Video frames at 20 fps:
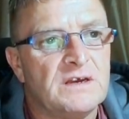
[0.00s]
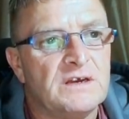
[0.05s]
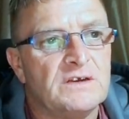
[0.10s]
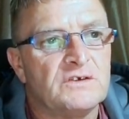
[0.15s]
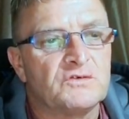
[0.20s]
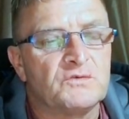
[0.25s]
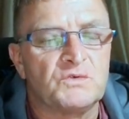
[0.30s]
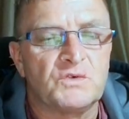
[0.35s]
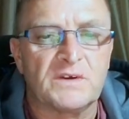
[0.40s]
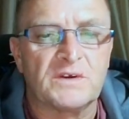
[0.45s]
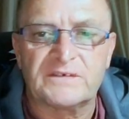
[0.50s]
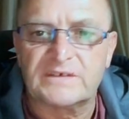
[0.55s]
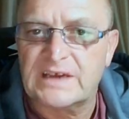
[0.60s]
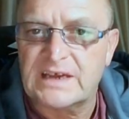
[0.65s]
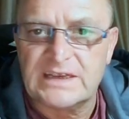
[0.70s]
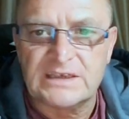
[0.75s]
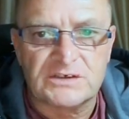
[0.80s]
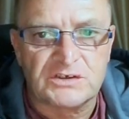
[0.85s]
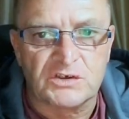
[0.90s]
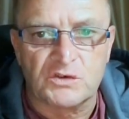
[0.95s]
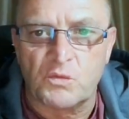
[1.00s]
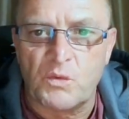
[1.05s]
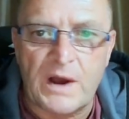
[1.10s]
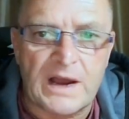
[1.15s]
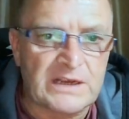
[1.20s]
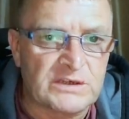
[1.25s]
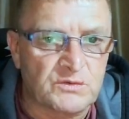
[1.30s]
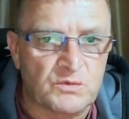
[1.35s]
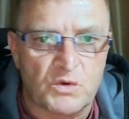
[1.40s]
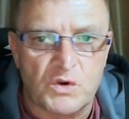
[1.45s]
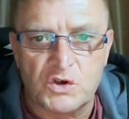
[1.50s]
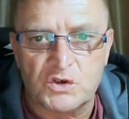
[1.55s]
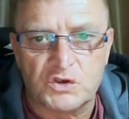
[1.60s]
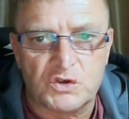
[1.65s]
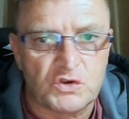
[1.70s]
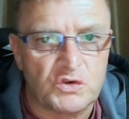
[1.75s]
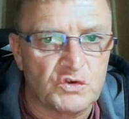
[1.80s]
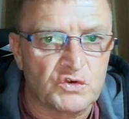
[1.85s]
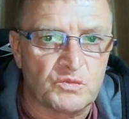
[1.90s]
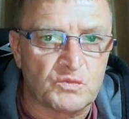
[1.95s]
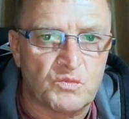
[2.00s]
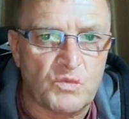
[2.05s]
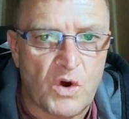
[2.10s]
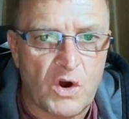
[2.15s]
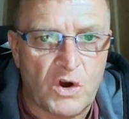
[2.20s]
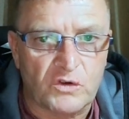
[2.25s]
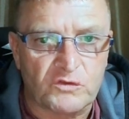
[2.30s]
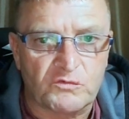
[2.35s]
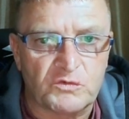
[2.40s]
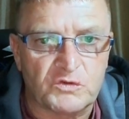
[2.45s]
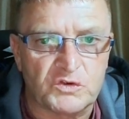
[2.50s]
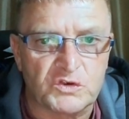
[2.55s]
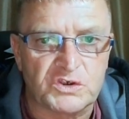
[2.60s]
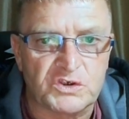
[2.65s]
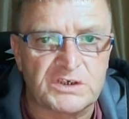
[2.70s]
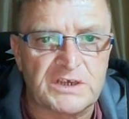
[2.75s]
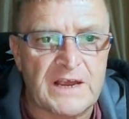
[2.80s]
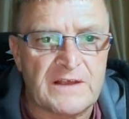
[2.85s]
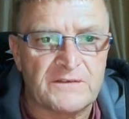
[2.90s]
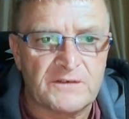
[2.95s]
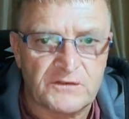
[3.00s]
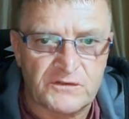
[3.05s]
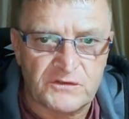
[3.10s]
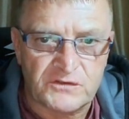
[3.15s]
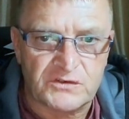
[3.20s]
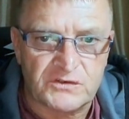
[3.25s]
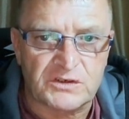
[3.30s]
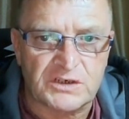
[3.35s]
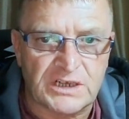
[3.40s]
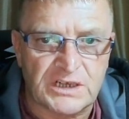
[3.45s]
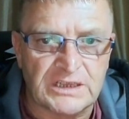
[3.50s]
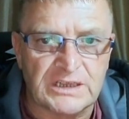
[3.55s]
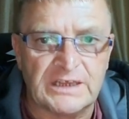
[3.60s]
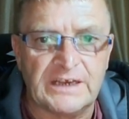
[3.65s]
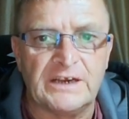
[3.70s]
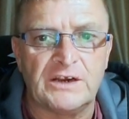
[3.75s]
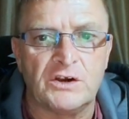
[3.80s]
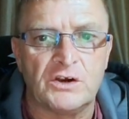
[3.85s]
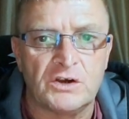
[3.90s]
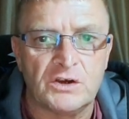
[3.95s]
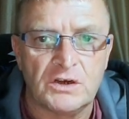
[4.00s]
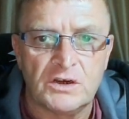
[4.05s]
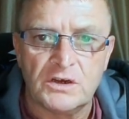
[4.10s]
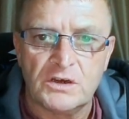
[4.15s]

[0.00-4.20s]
So we don't have to get into the whys, wheres and whos and whats. We're just saying that there's this clear